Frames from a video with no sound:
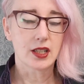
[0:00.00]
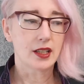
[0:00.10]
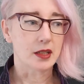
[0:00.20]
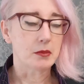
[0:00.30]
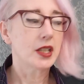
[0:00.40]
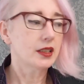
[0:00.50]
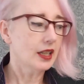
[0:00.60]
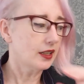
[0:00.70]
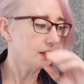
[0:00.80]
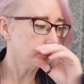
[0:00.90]
time.
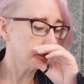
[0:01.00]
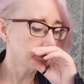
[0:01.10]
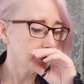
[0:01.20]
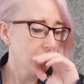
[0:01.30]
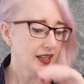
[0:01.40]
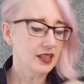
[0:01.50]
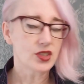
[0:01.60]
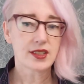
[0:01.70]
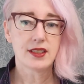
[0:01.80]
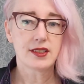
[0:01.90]
And
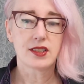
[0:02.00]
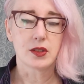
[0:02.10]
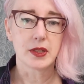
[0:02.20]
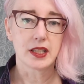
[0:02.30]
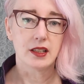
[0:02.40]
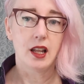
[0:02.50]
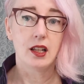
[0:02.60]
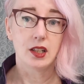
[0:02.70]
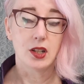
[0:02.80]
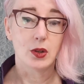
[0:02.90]
just the sewing
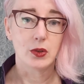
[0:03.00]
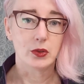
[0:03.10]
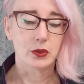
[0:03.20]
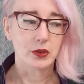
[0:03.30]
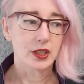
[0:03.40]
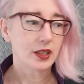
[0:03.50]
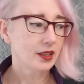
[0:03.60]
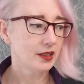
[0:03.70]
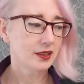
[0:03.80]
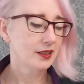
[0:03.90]
alone
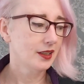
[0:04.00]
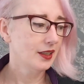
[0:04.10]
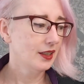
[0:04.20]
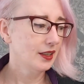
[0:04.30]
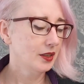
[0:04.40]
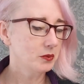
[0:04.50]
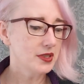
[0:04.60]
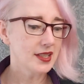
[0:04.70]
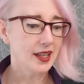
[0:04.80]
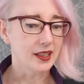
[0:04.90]

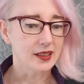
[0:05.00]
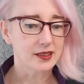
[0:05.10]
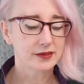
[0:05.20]
was like